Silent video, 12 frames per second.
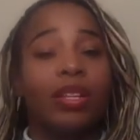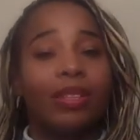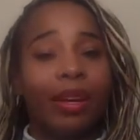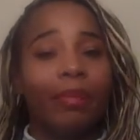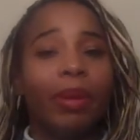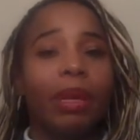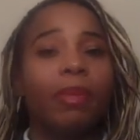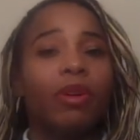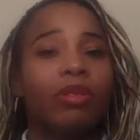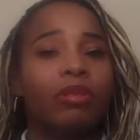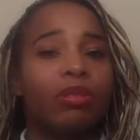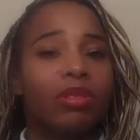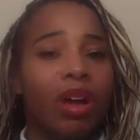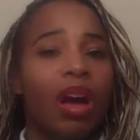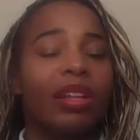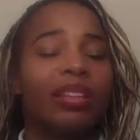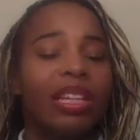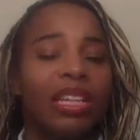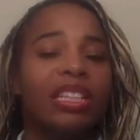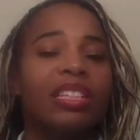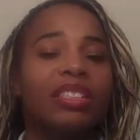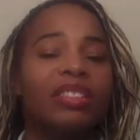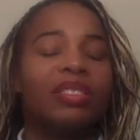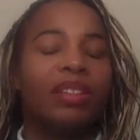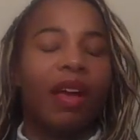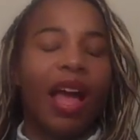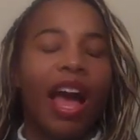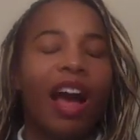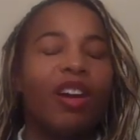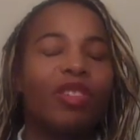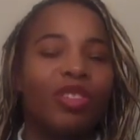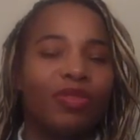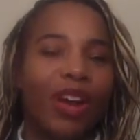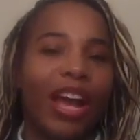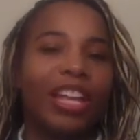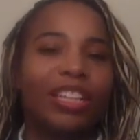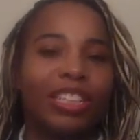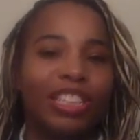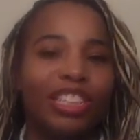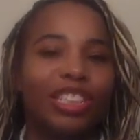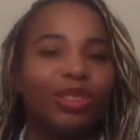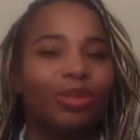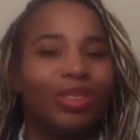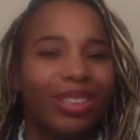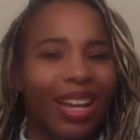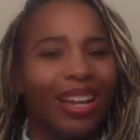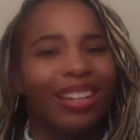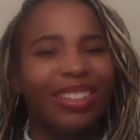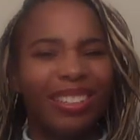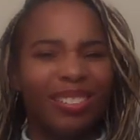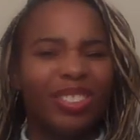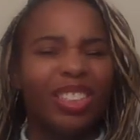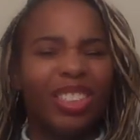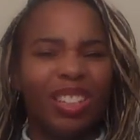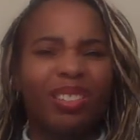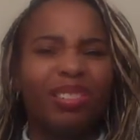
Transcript: some people thought that his House violations were kind of,